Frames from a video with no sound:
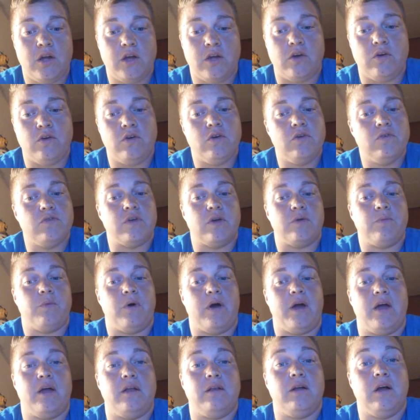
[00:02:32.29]
You use it
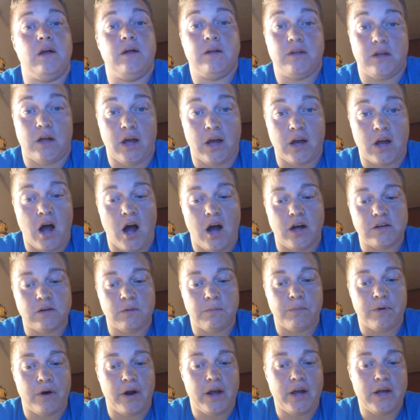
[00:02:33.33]
when a
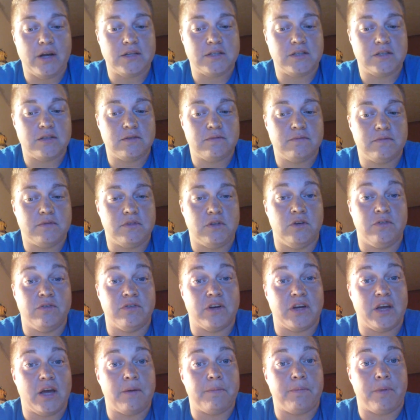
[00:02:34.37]
condom breaks, you
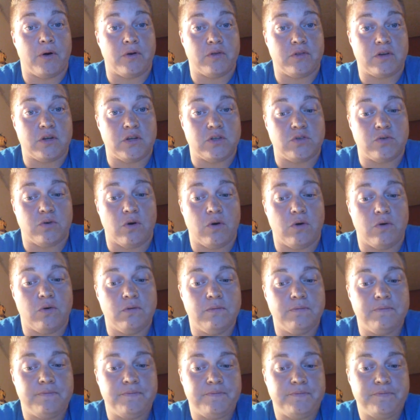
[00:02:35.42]
forget birth control,